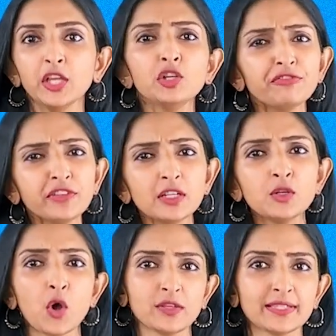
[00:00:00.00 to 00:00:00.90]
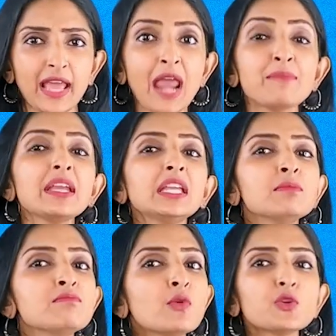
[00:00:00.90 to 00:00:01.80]
You fear loss and make an
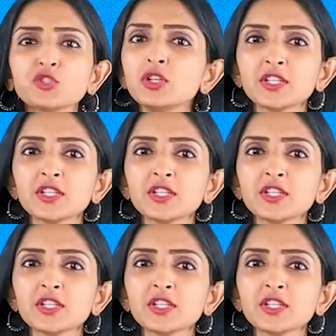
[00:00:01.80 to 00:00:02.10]
emotional